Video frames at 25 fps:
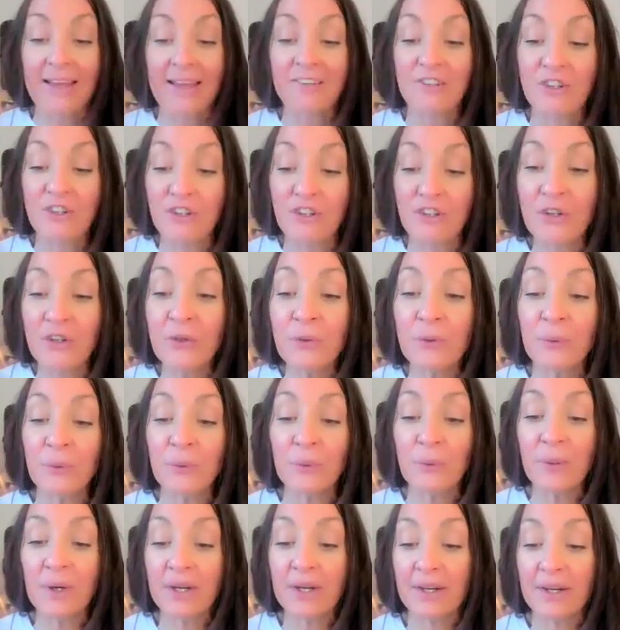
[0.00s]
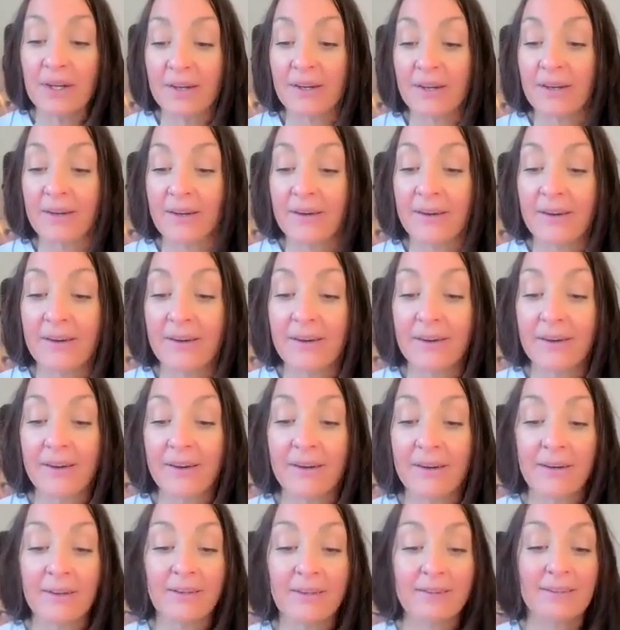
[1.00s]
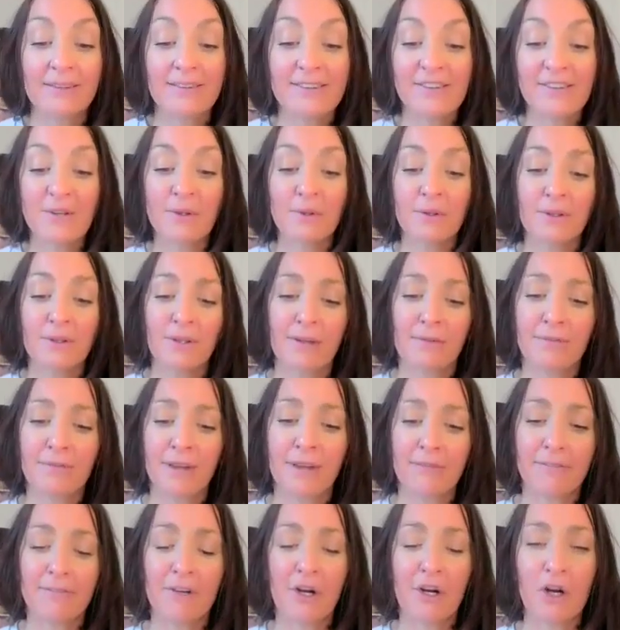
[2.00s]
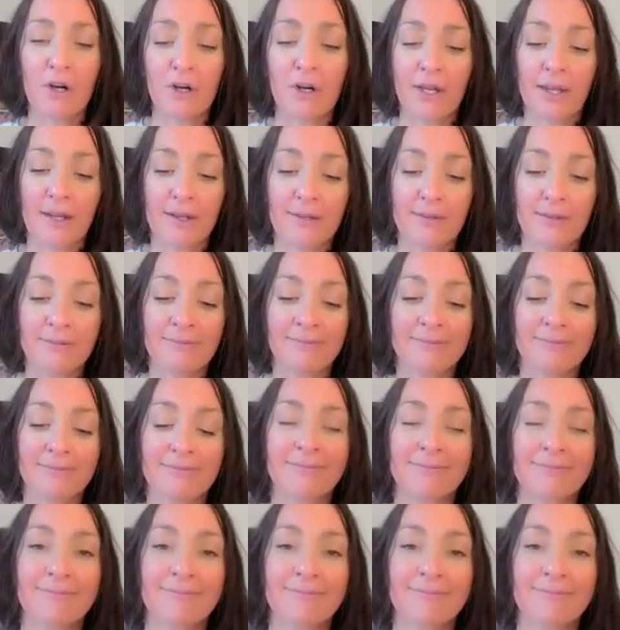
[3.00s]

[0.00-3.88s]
And you, let's do the love life card again,